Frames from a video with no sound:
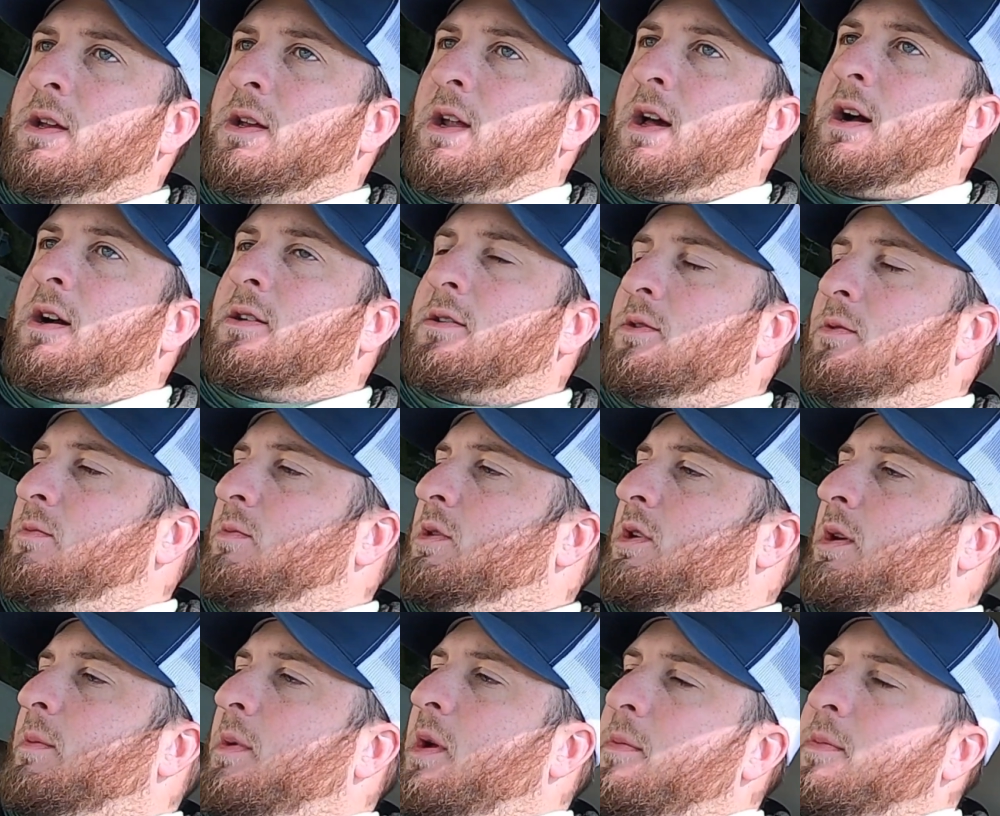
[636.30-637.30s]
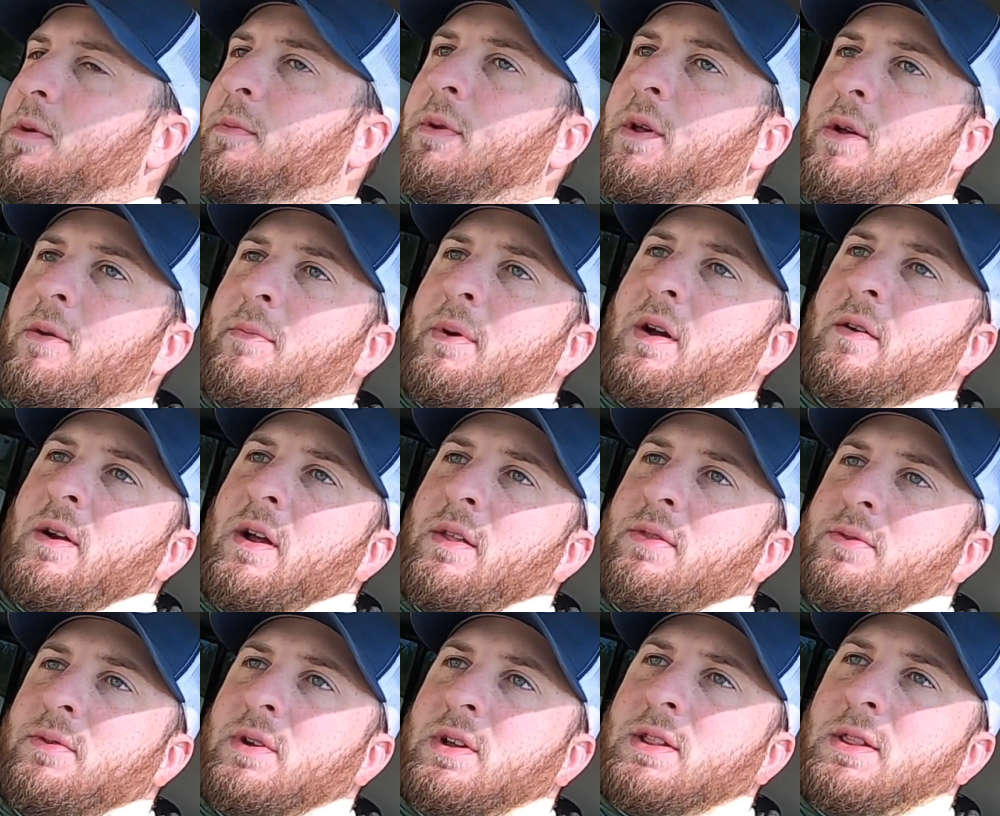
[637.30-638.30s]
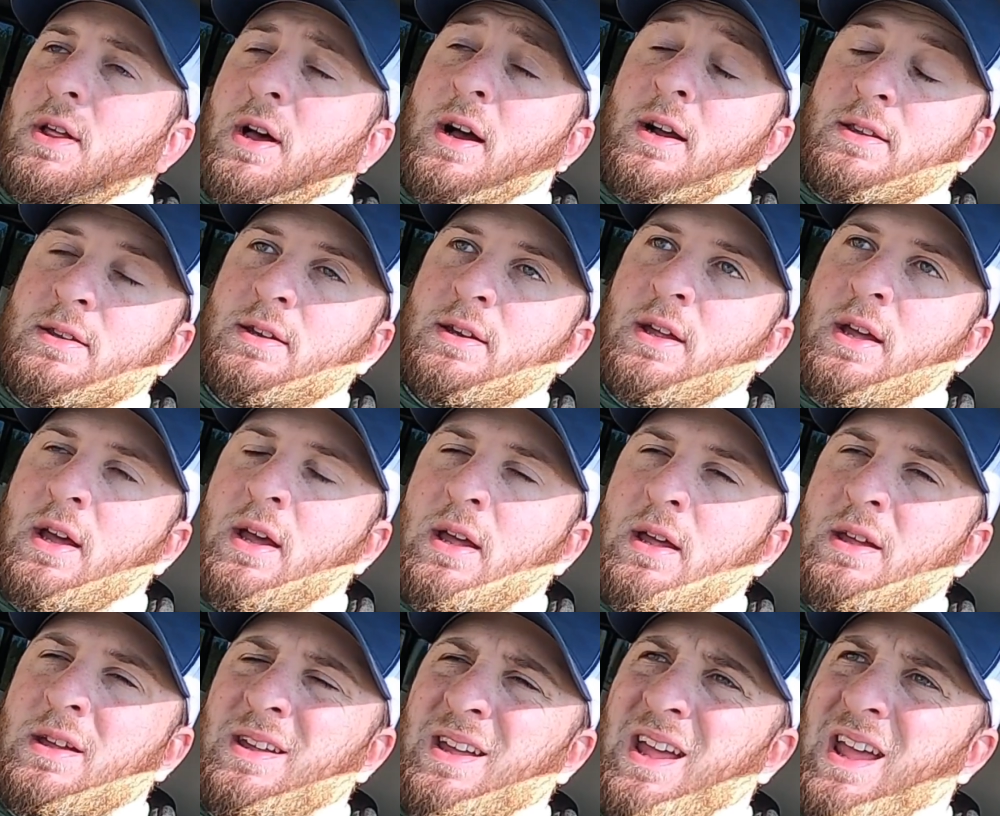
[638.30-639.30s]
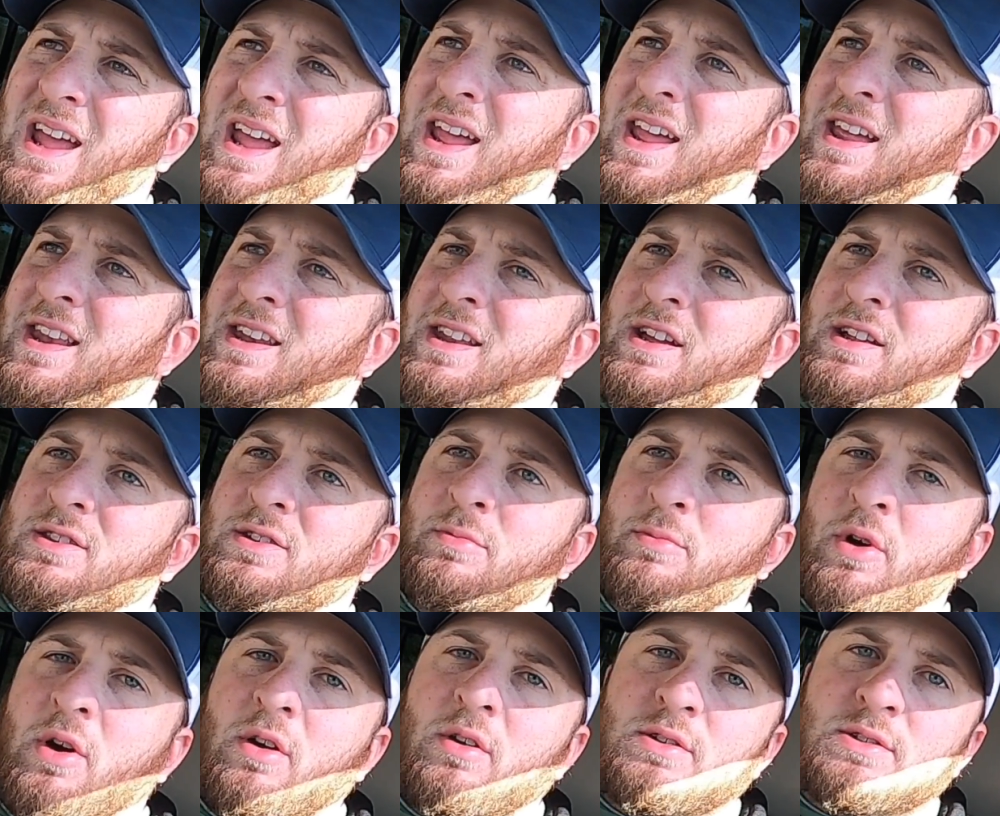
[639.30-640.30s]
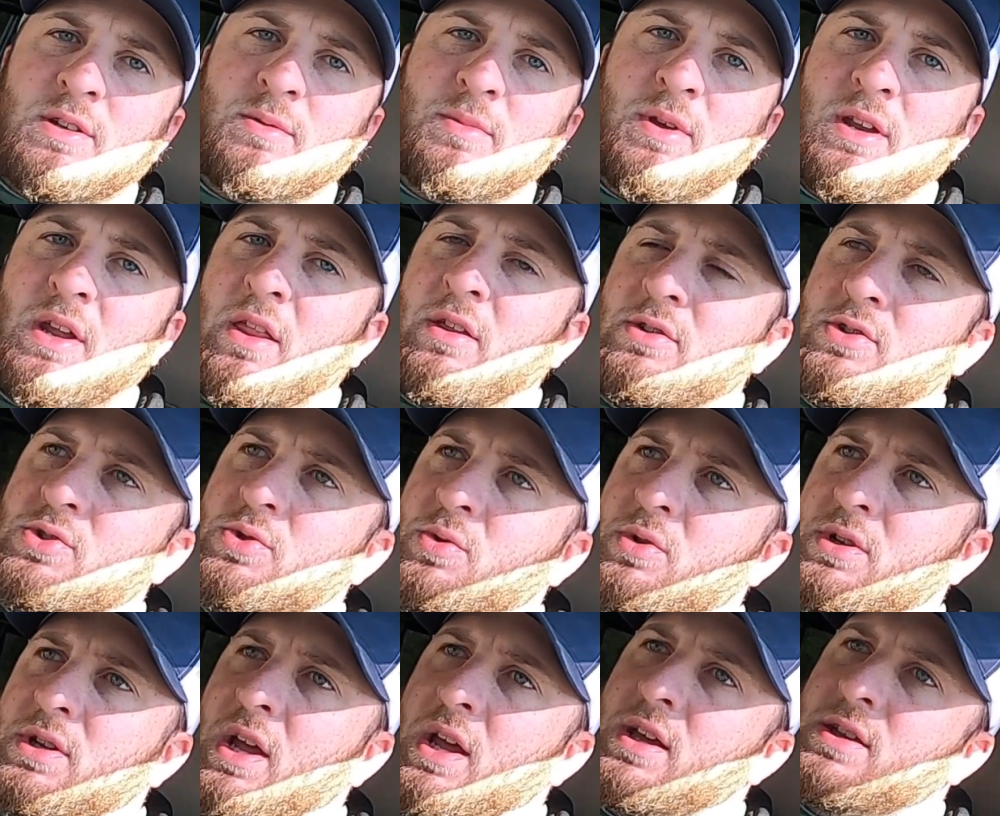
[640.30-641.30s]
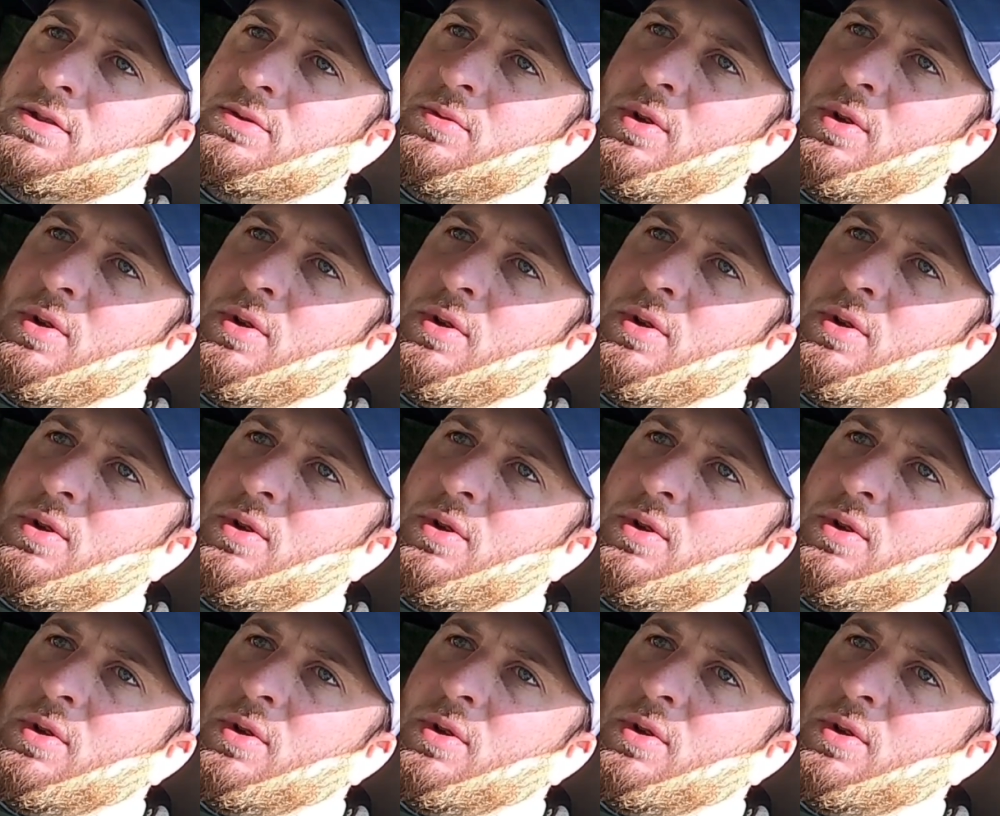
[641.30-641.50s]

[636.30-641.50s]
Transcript: knock on wood, I'm hoping to be home by around 3 o'clock today. And tomorrow's going to be another short day as